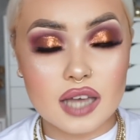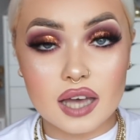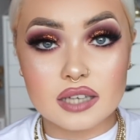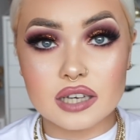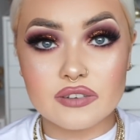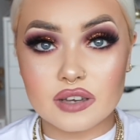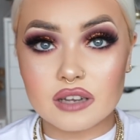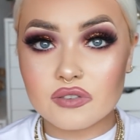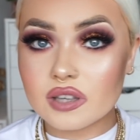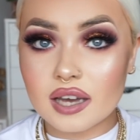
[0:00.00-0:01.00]
and if any
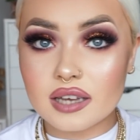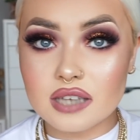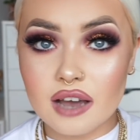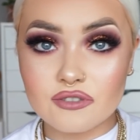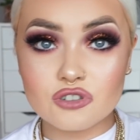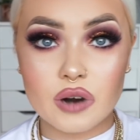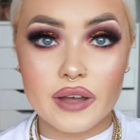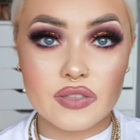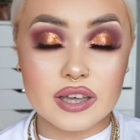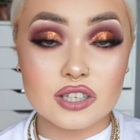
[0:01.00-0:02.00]
of you guys have
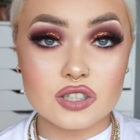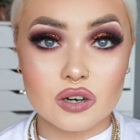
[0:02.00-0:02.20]
tried this,